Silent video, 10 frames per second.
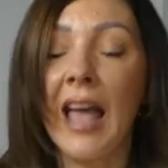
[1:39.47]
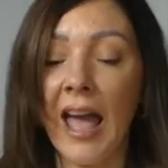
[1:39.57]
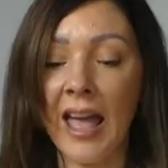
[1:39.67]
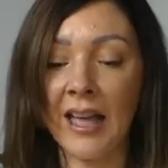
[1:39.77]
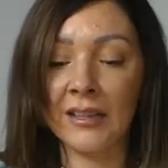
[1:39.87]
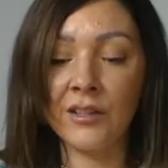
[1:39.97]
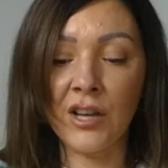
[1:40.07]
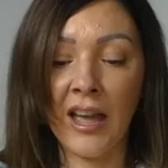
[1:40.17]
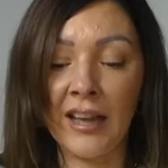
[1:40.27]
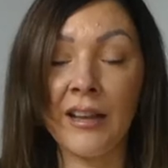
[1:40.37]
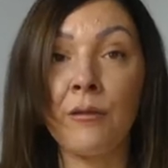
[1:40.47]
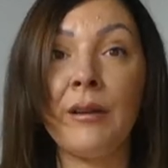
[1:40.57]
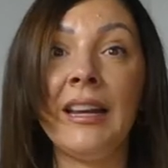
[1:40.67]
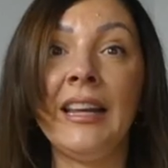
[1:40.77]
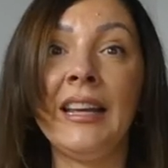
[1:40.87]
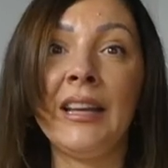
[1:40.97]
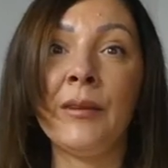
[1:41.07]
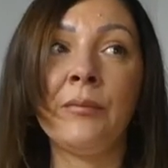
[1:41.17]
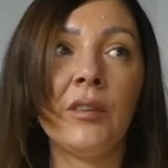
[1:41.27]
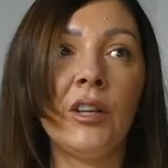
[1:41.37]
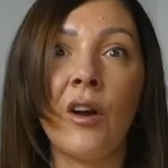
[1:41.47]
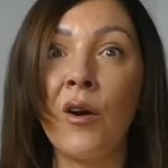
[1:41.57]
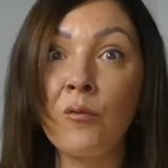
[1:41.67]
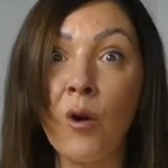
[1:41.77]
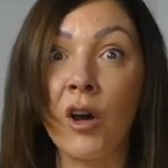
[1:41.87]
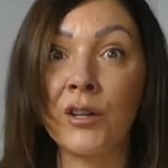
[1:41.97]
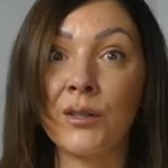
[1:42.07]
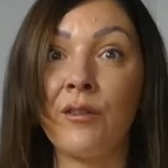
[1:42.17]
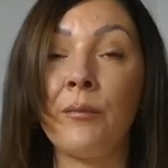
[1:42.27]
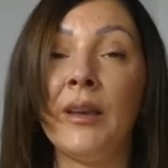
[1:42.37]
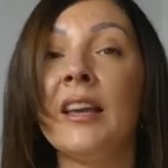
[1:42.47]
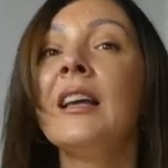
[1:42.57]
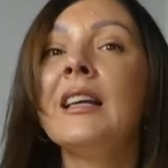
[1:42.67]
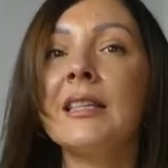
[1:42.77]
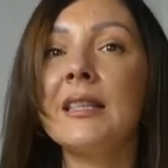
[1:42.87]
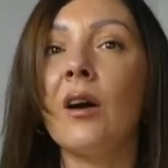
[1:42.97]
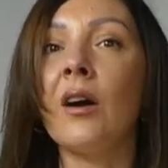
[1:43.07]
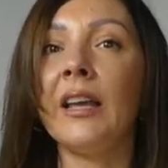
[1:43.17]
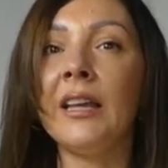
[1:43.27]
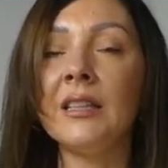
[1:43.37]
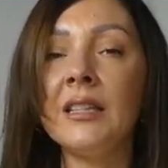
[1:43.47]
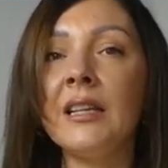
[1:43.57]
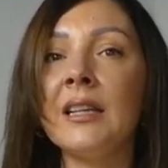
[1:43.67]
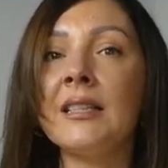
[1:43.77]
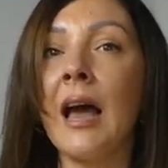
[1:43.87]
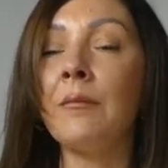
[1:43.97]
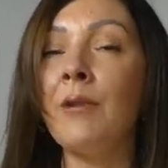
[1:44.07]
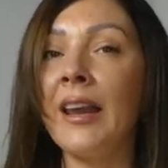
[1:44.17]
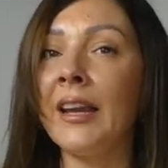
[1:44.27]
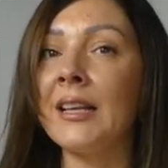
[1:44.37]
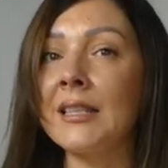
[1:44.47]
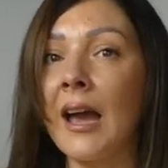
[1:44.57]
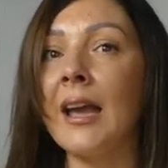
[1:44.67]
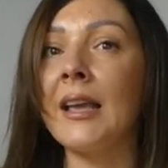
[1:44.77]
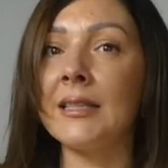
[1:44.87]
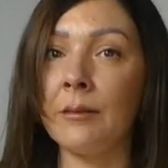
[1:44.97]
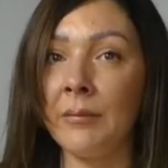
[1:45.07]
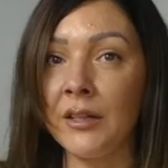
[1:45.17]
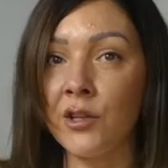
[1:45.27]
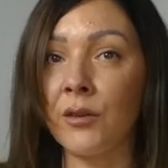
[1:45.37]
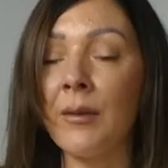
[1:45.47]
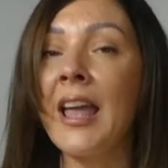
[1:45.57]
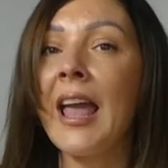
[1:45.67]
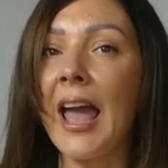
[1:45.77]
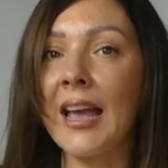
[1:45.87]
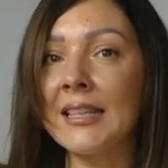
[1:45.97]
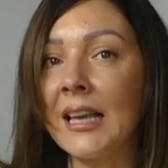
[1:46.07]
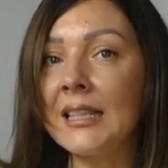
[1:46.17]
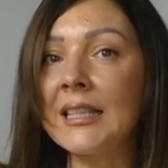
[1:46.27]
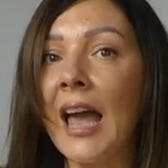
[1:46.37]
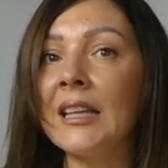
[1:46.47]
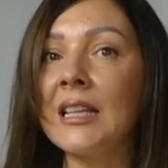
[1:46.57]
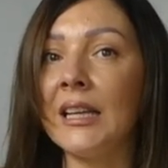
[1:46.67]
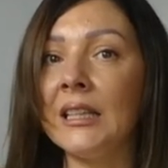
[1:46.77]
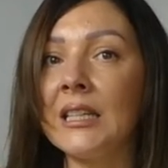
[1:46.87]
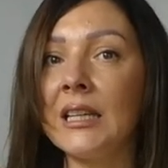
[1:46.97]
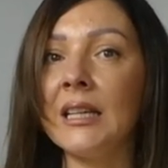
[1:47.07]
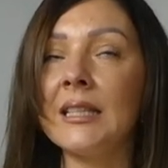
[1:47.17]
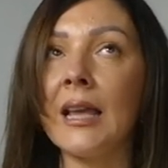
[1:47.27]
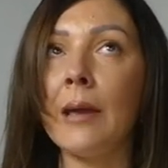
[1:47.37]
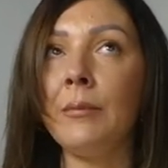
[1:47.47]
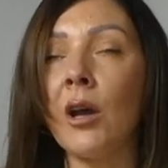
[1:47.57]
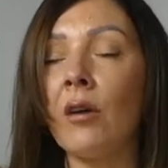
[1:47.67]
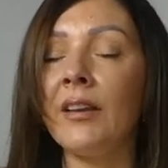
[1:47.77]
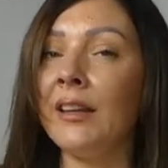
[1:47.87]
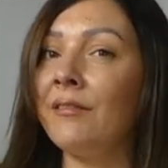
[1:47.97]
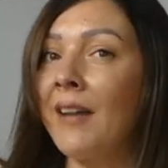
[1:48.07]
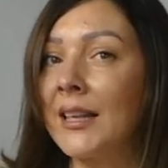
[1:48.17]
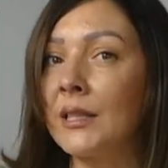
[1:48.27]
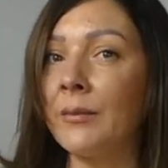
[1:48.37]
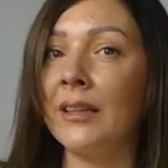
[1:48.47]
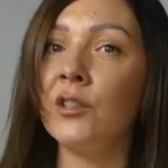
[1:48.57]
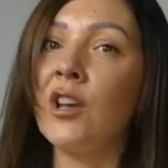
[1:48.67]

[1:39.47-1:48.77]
and it really, you know, works for me. So it is, I'm wearing a size medium. As I said, it is a bit of an investment